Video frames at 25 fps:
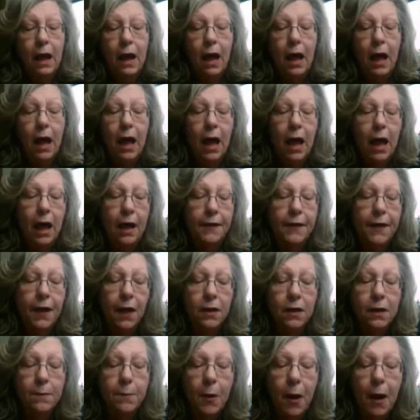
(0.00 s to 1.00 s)
Uh, the
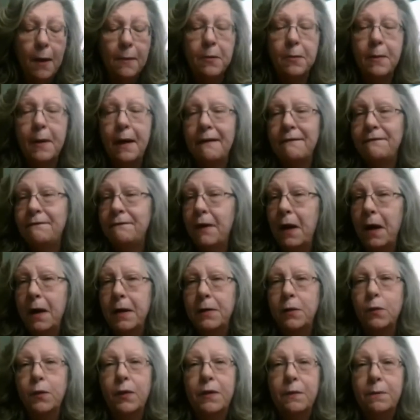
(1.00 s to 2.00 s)
only problem I
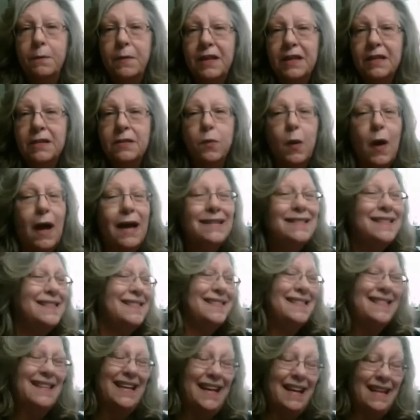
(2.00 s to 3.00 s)
find with beeswax
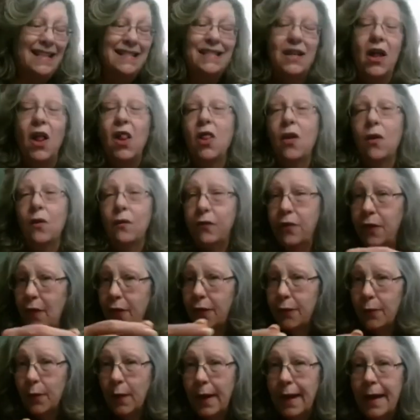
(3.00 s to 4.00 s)
is it gets all over the
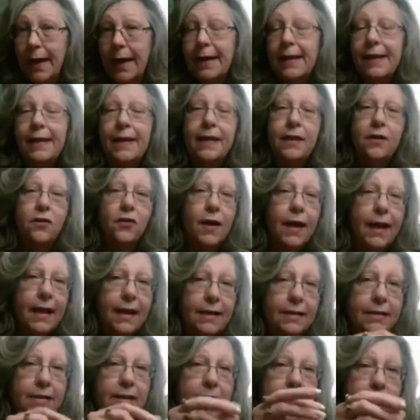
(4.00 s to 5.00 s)
thread and your
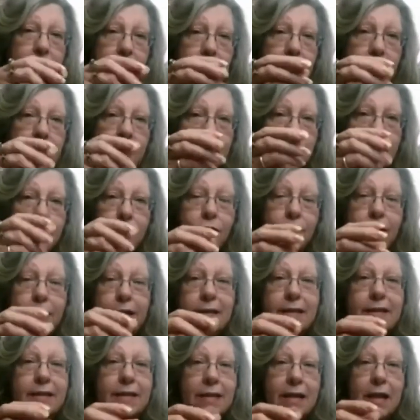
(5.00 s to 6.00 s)
hands get
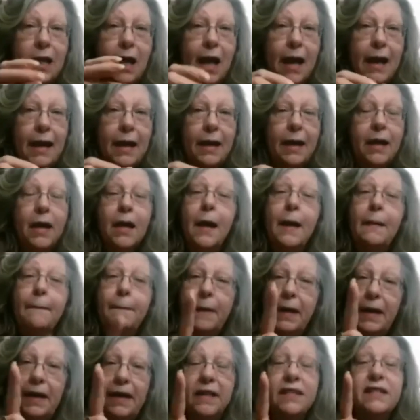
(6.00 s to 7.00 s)
greasy like.
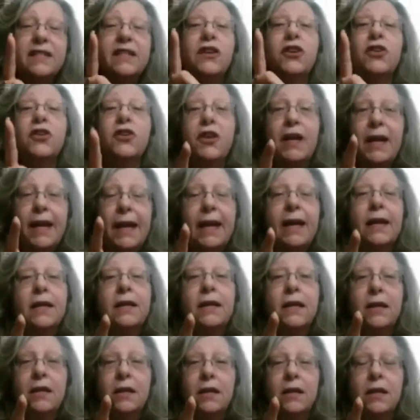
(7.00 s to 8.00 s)
But it is a good
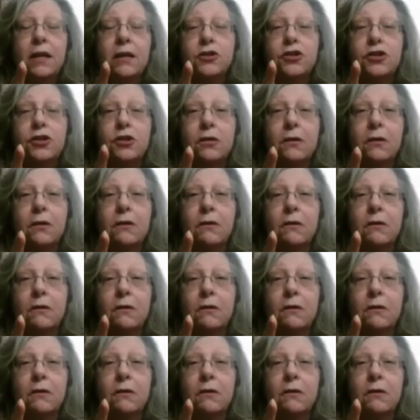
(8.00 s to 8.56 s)
hand conditioner.